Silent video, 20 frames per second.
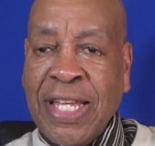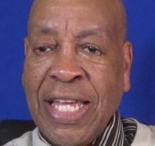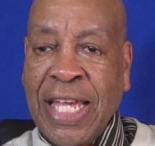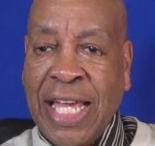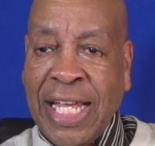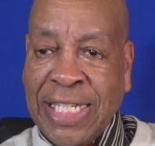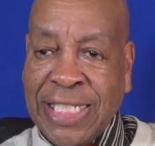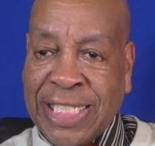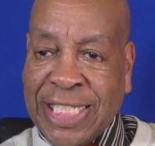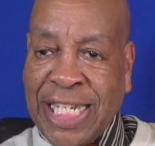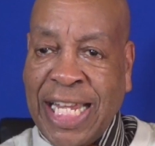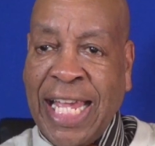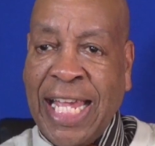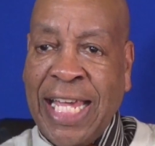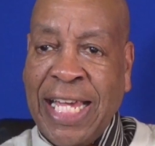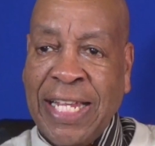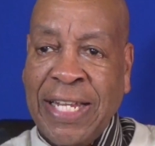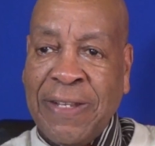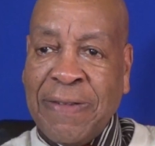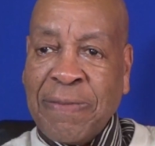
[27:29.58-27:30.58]
in
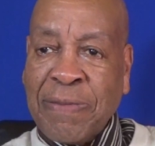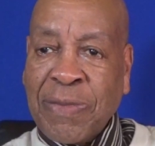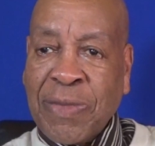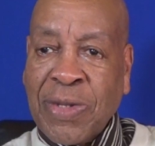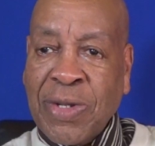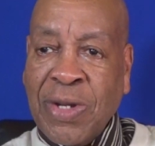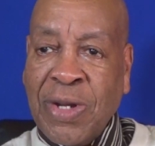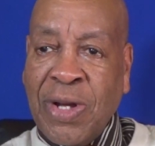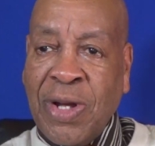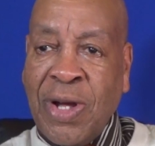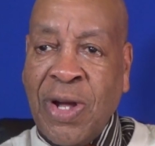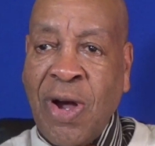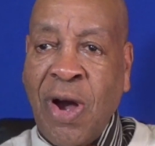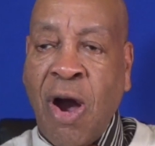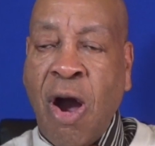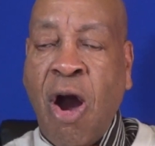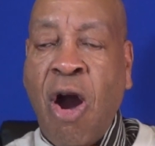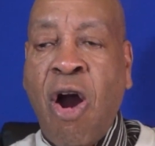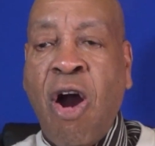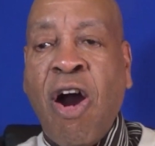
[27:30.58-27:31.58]
sin
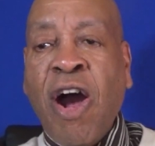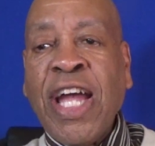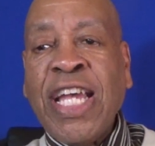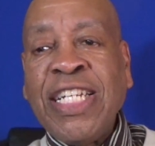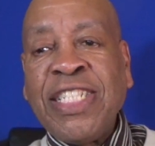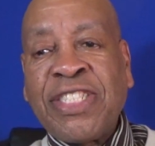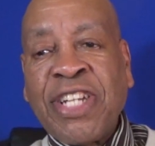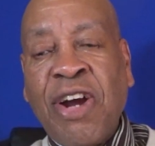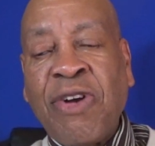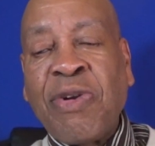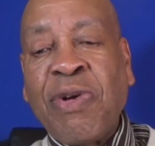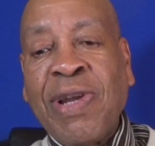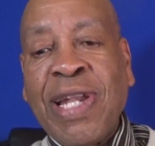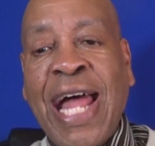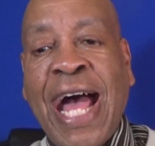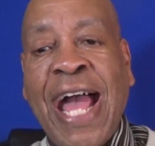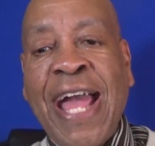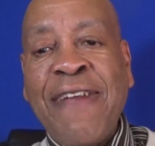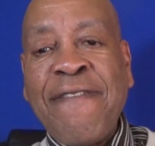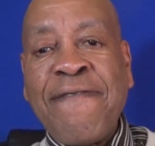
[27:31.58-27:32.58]
or eternal
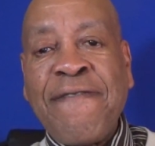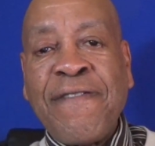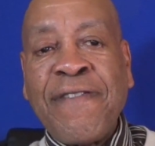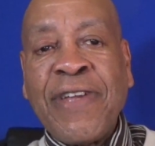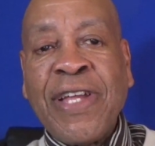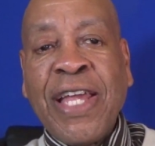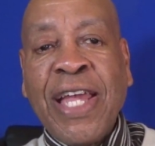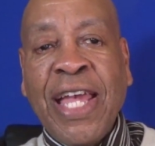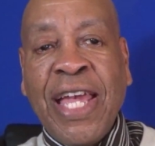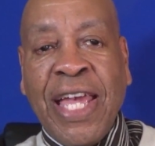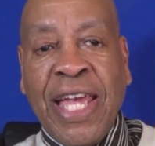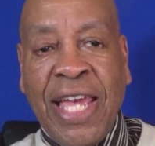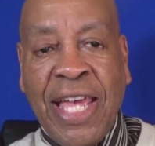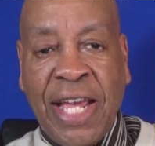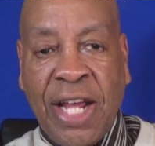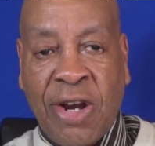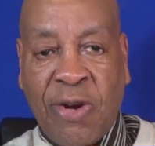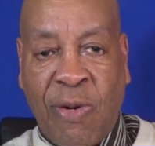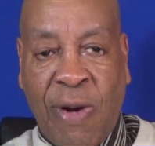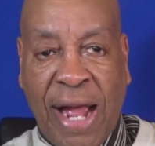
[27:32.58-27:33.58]
life
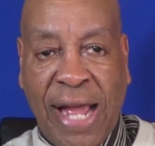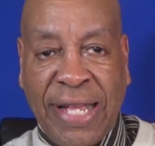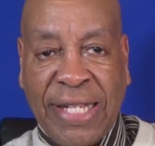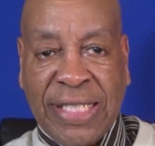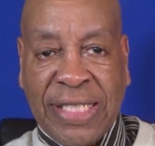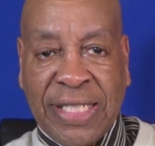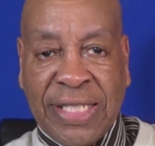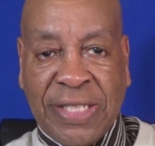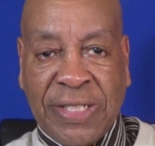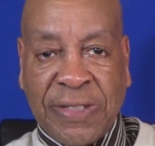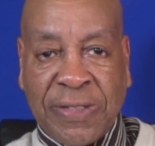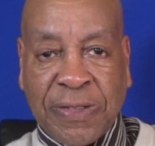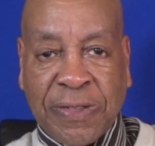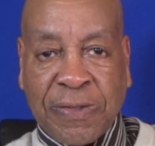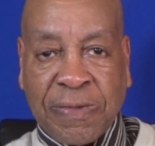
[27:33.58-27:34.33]
in Christ.